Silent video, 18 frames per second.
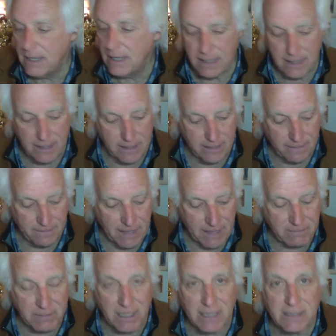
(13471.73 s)
Um,
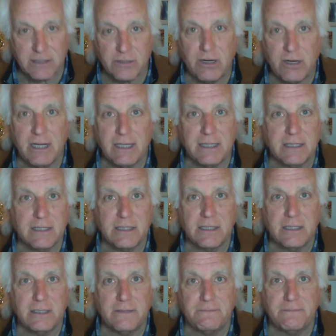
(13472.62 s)
I'm not trying
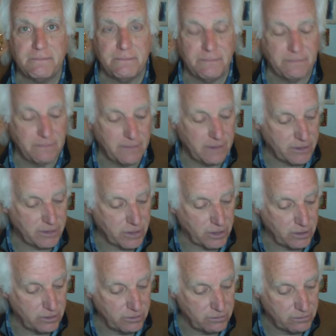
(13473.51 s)
to
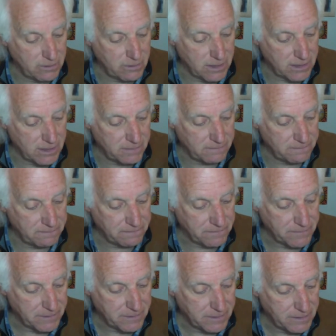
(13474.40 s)
to uh,
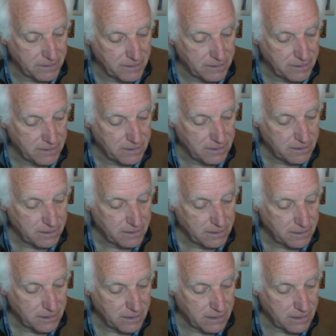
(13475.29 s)

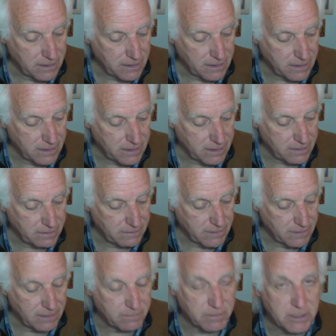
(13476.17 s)
uh,
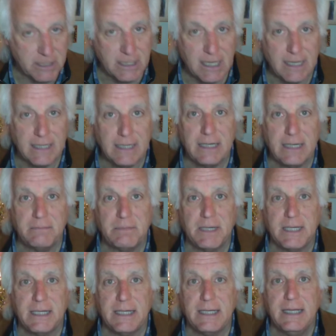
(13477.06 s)
upset
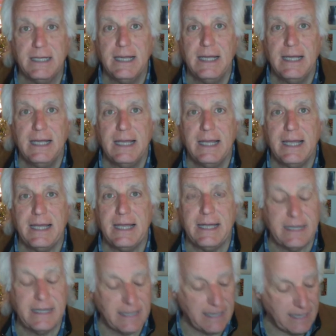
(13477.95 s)
anybody,
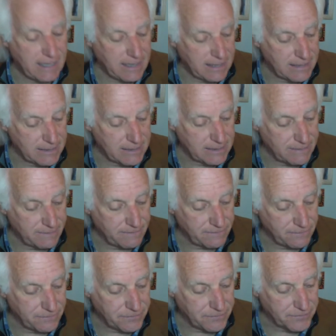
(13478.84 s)
and and
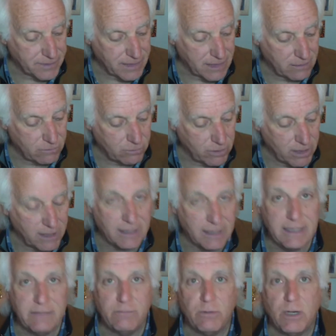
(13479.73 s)
I
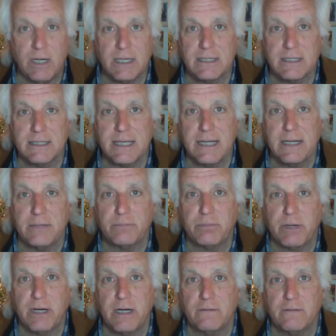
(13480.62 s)
really want to say a
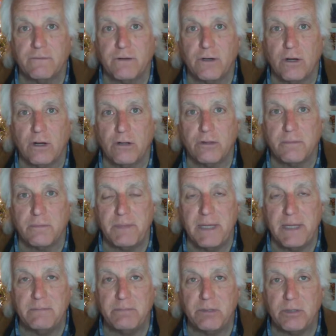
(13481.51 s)
prayer for all the
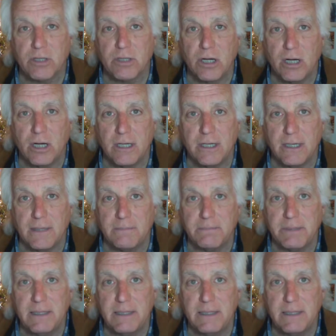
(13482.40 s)
people caught up